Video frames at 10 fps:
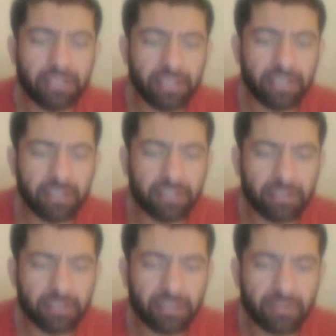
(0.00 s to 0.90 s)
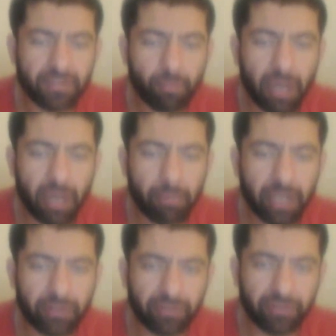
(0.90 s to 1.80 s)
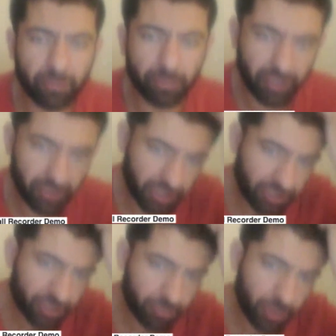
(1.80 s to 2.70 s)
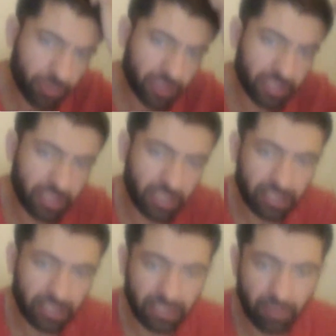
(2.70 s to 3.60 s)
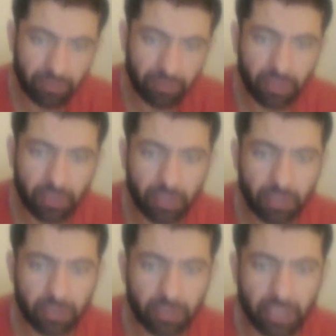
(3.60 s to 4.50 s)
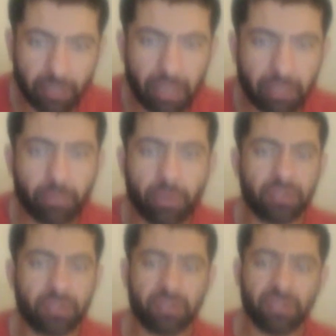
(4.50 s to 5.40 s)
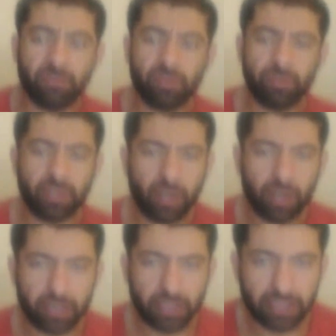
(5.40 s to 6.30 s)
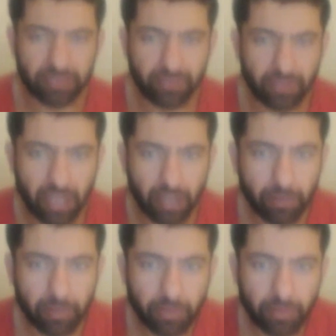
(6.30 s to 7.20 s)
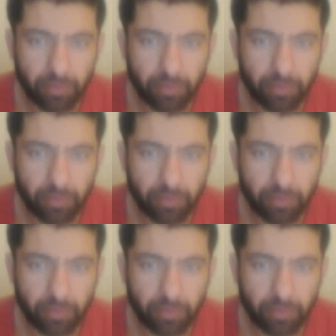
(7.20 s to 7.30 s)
It's from my microphone because I just muted it and the sound came back, but it seems to be gone at least for now.